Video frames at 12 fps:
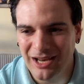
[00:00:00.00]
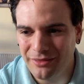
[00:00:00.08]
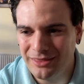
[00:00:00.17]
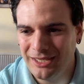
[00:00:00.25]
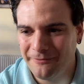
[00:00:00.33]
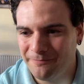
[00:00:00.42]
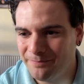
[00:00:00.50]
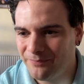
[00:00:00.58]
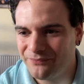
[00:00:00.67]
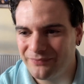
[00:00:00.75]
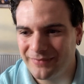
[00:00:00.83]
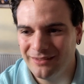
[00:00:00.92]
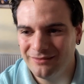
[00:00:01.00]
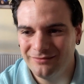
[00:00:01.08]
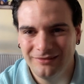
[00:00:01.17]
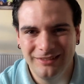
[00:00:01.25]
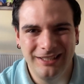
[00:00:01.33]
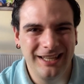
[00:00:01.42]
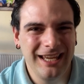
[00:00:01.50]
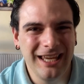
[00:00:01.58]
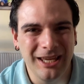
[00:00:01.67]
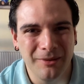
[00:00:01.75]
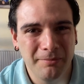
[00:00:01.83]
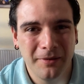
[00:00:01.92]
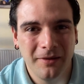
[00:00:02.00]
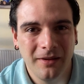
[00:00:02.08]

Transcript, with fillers: nothing deep.